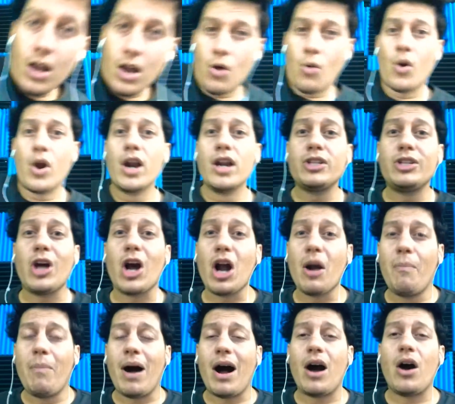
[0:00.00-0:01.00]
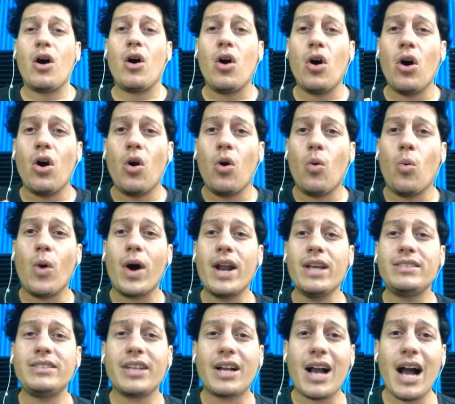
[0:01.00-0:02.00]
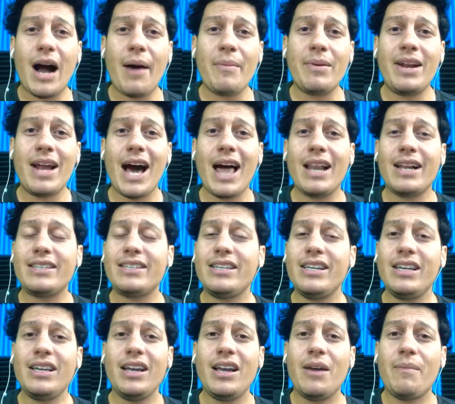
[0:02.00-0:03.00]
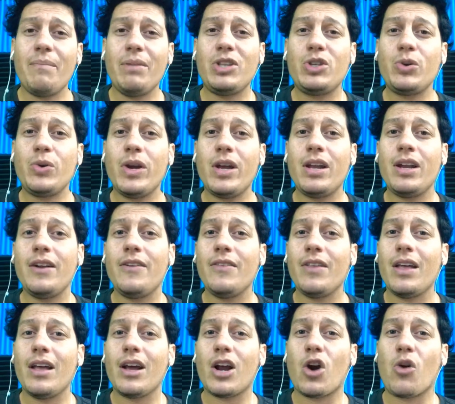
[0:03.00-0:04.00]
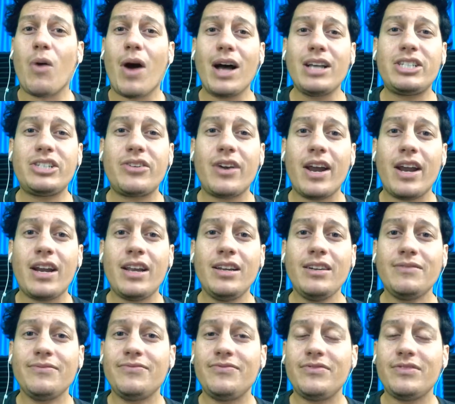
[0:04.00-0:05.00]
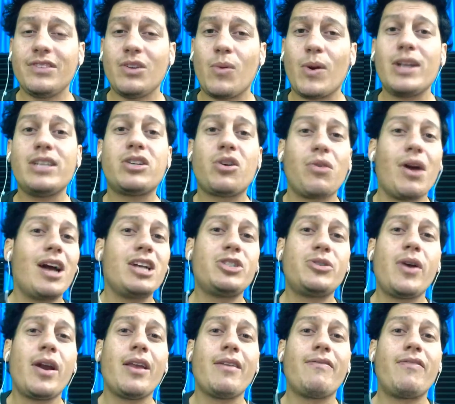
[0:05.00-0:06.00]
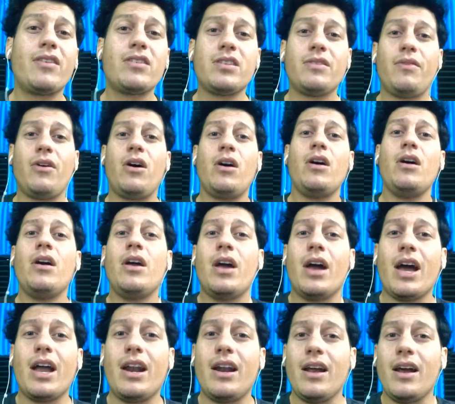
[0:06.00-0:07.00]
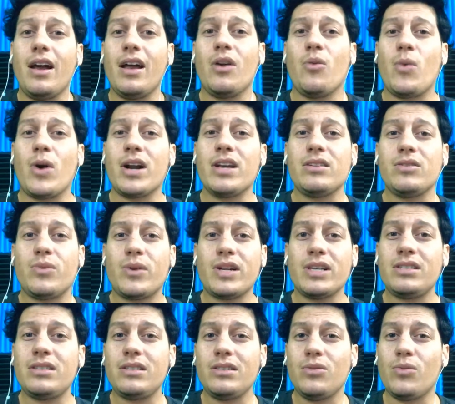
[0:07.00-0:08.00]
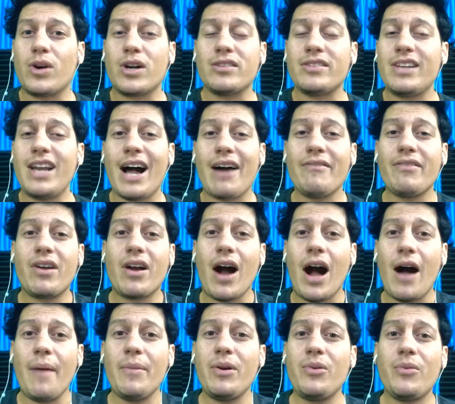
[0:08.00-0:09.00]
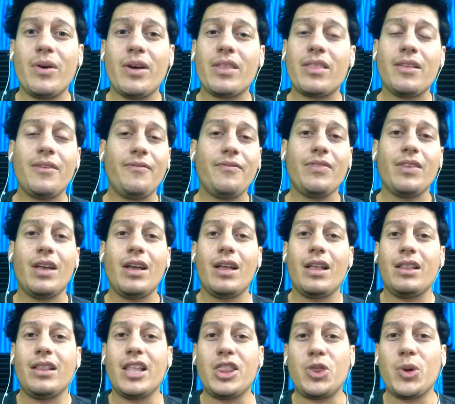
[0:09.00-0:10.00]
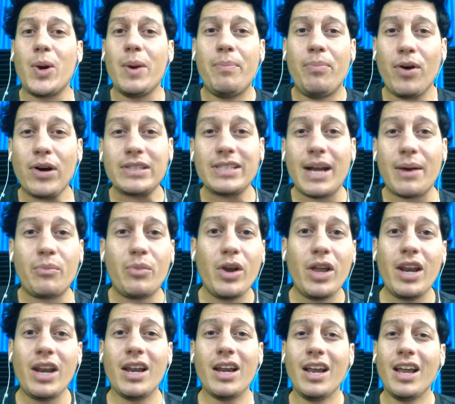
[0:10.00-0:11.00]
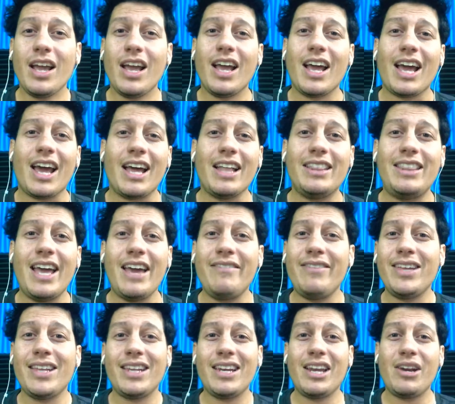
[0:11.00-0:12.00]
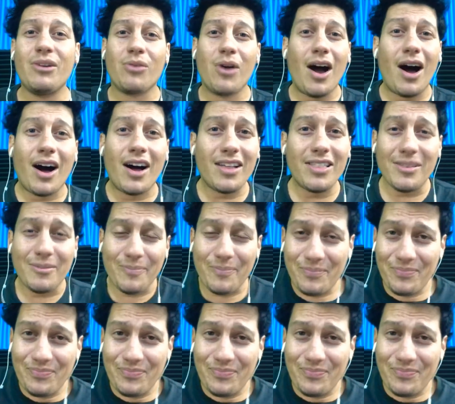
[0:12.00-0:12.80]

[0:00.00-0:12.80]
We're gonna talk about what is the commonality between cross training. What is cross training, first of all, and what does it have in common with the three books I'm reading and David Lee Roth?